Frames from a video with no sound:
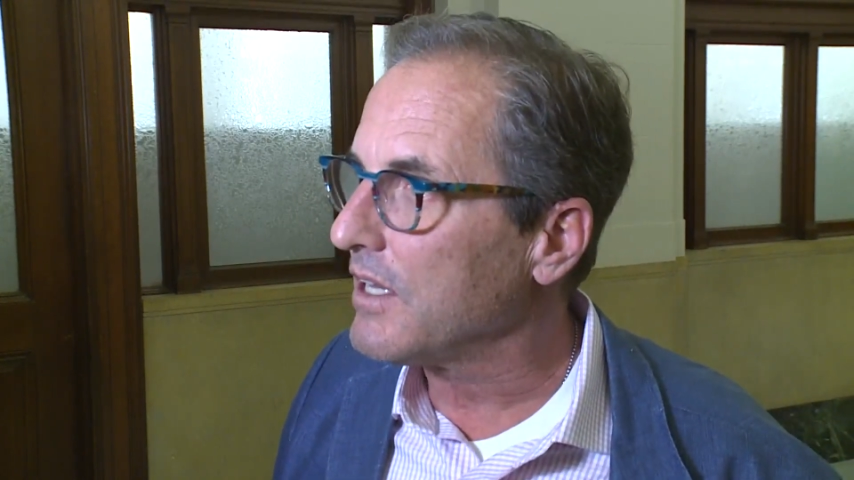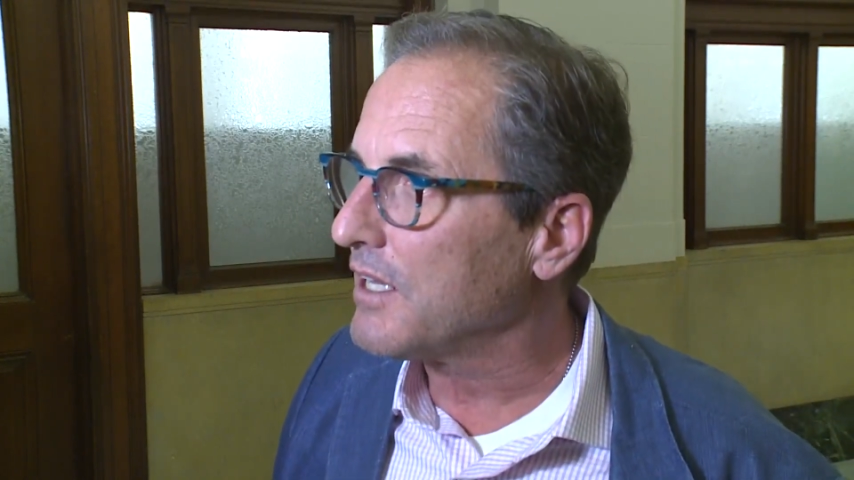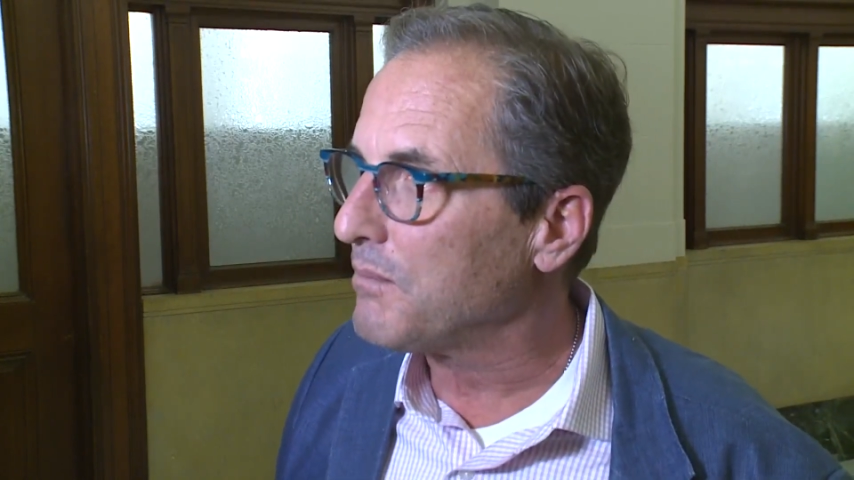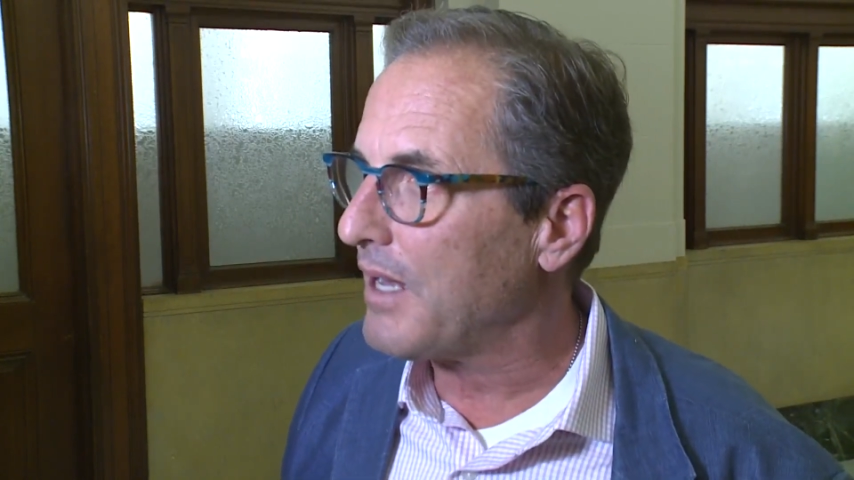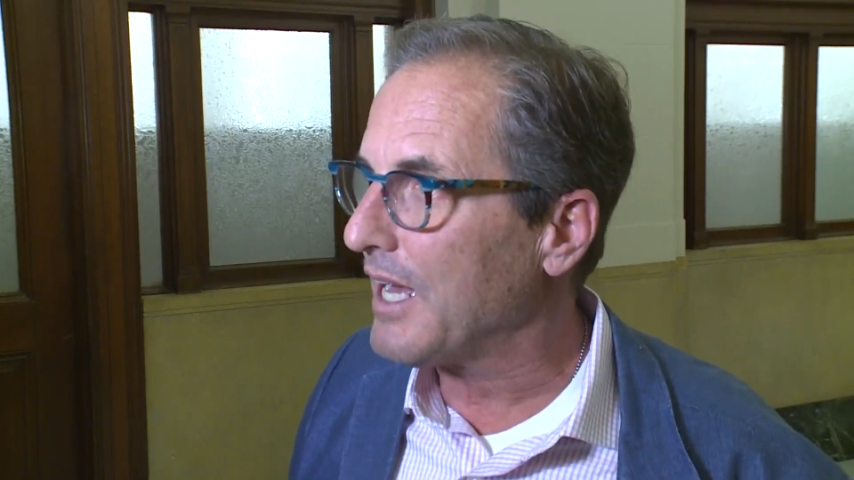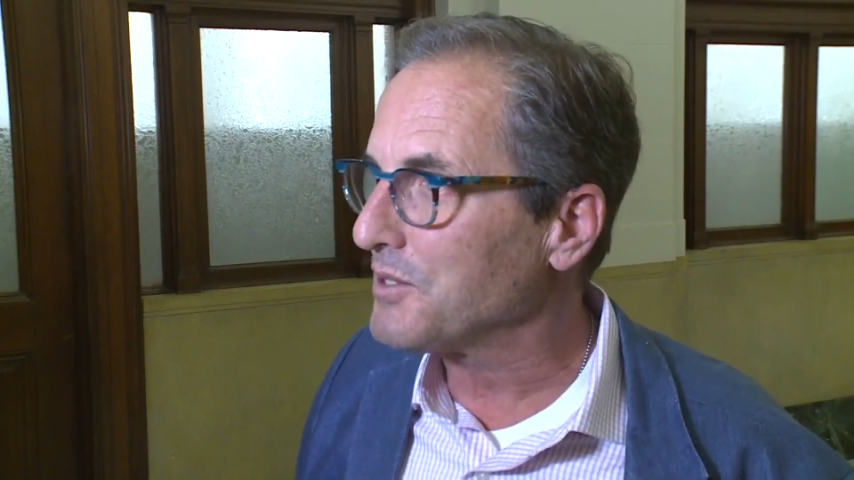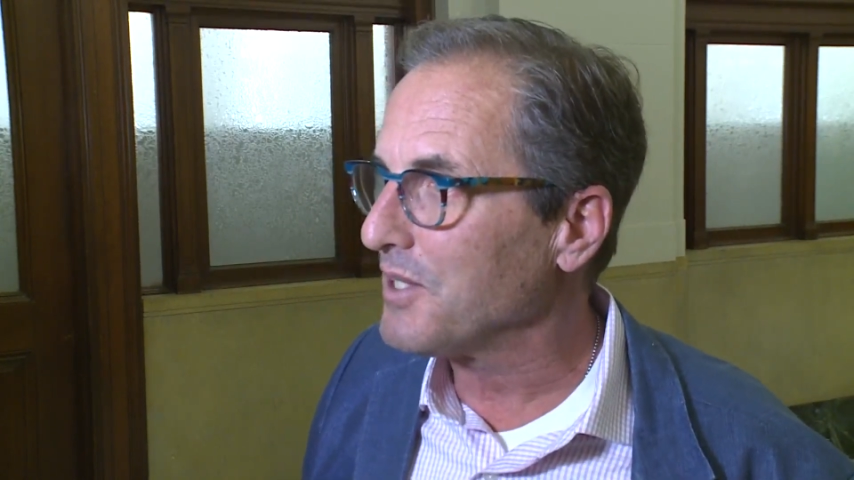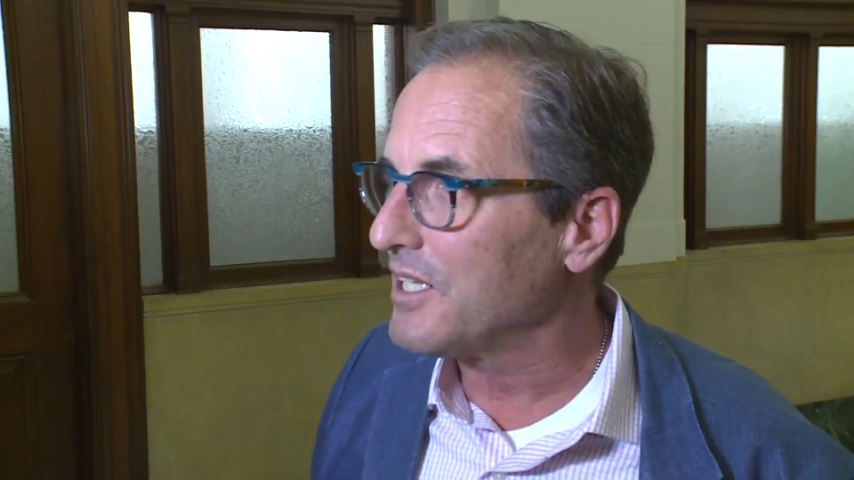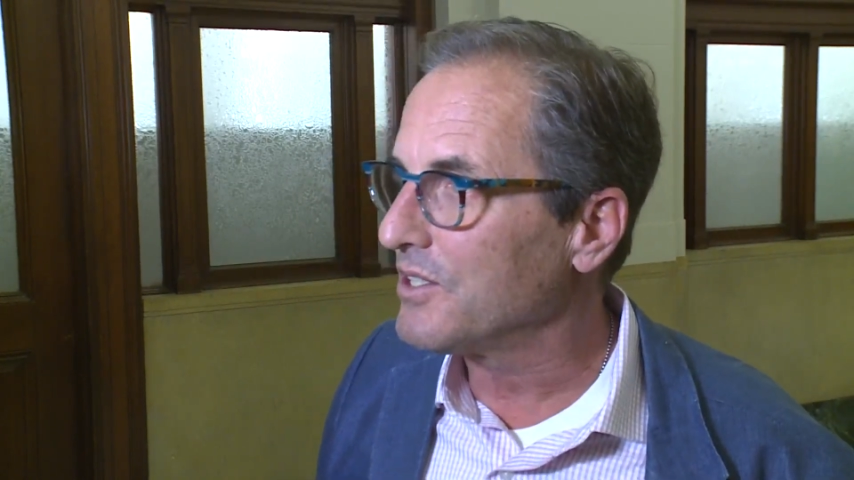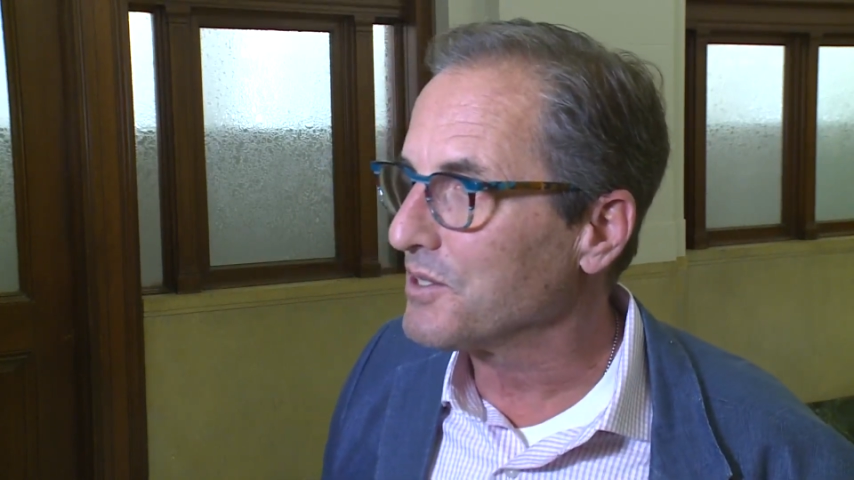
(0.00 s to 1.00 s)
he could pass
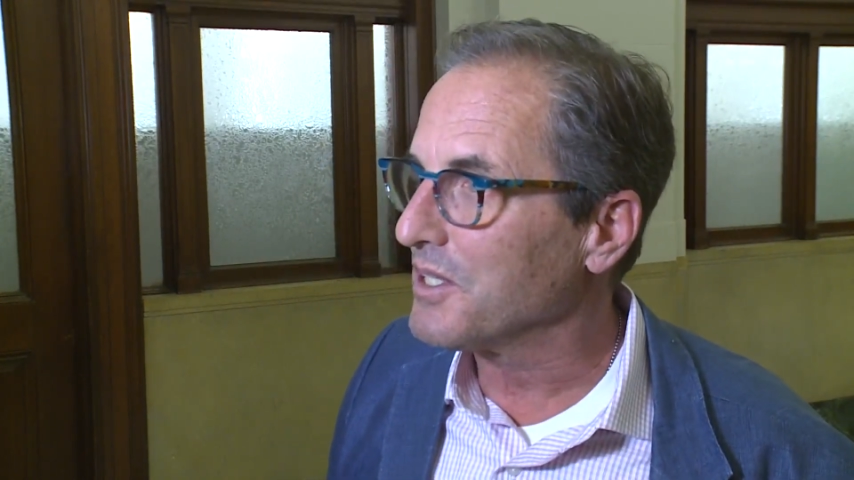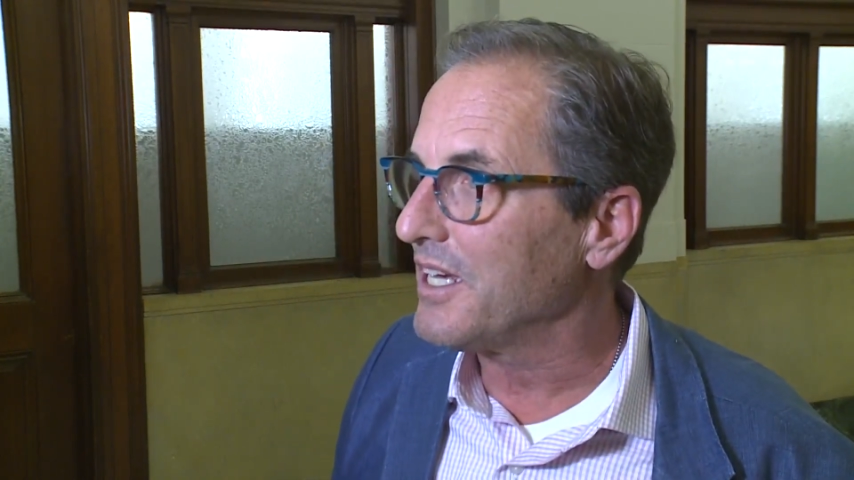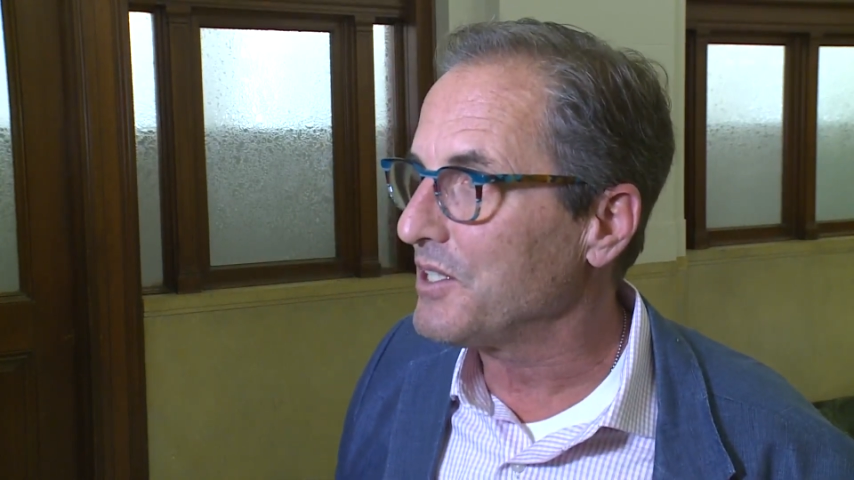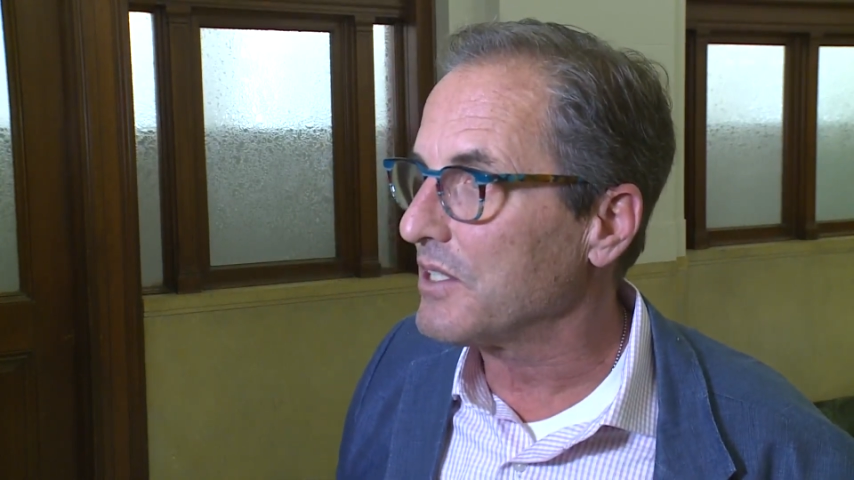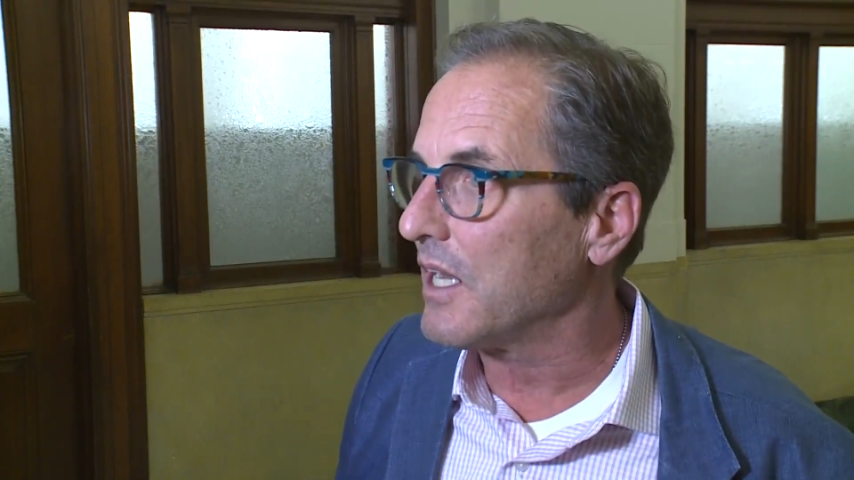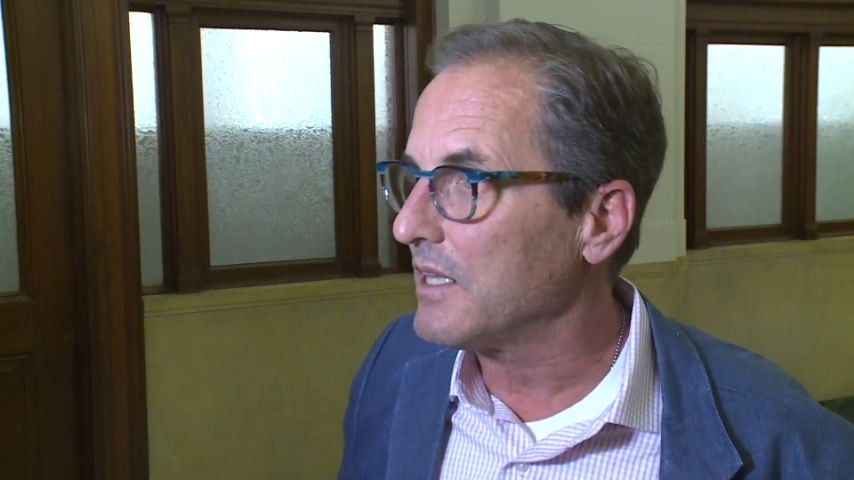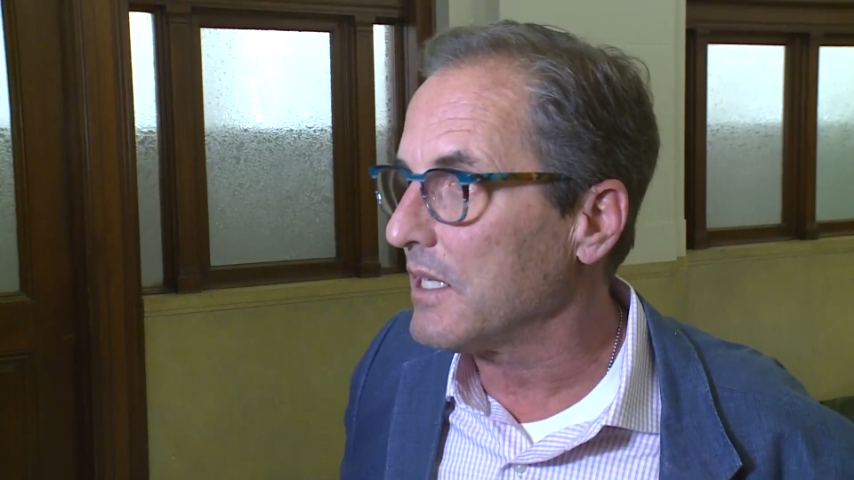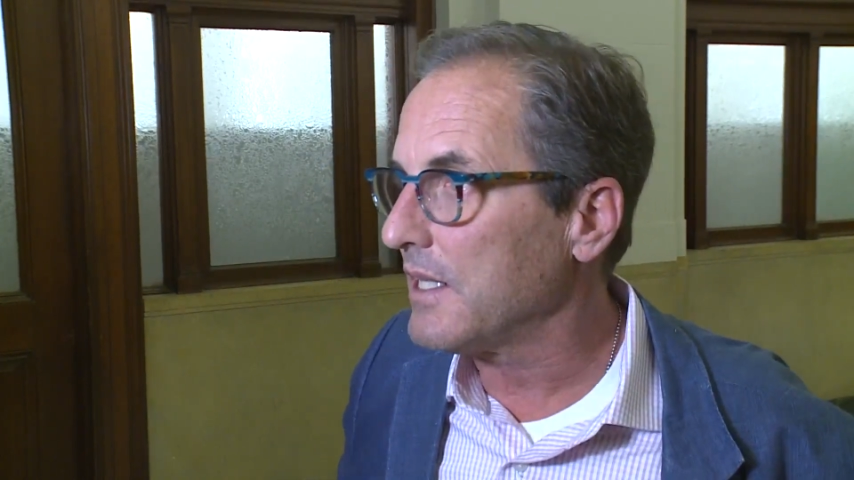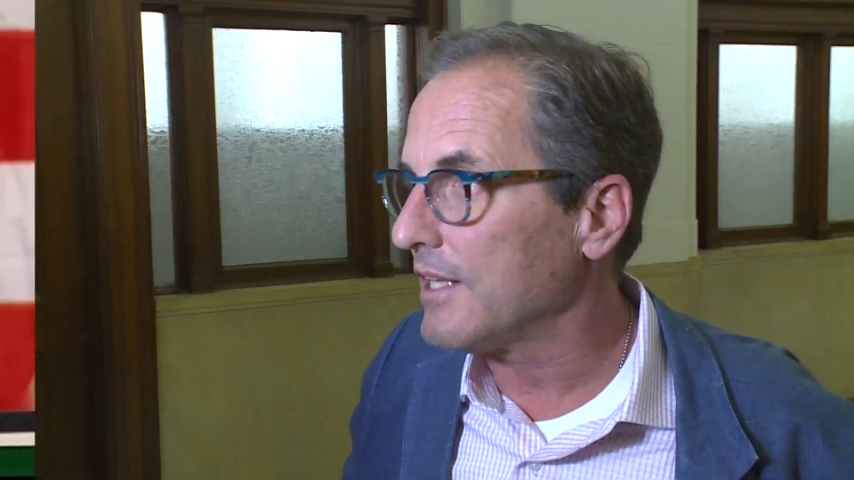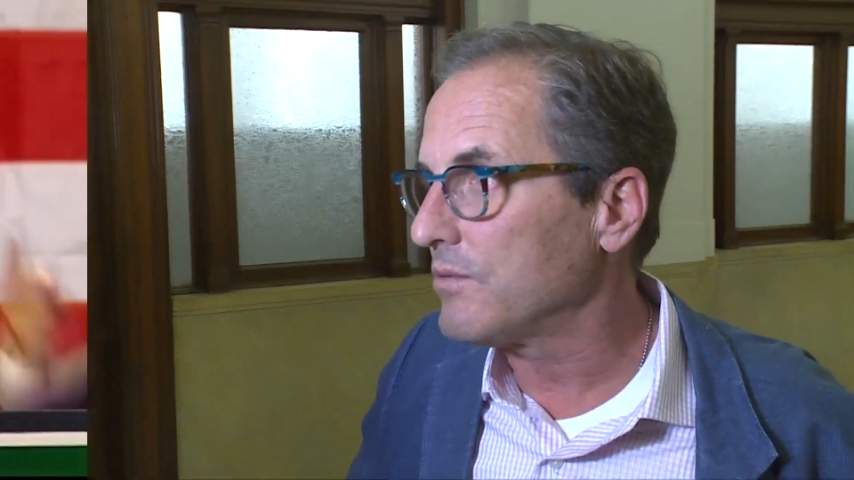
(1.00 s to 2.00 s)
legislation. I
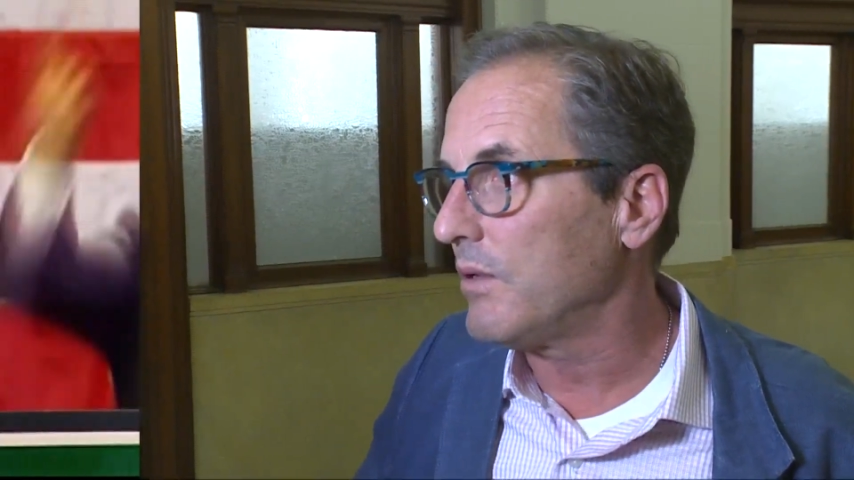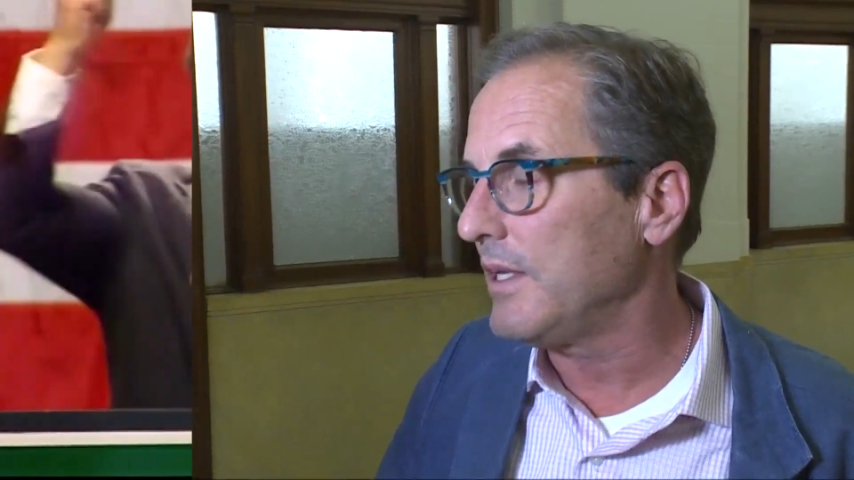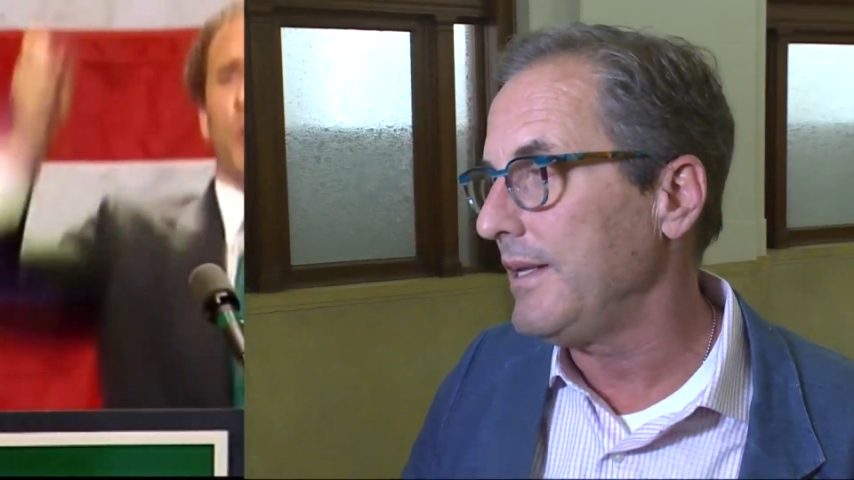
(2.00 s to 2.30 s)
think that's what he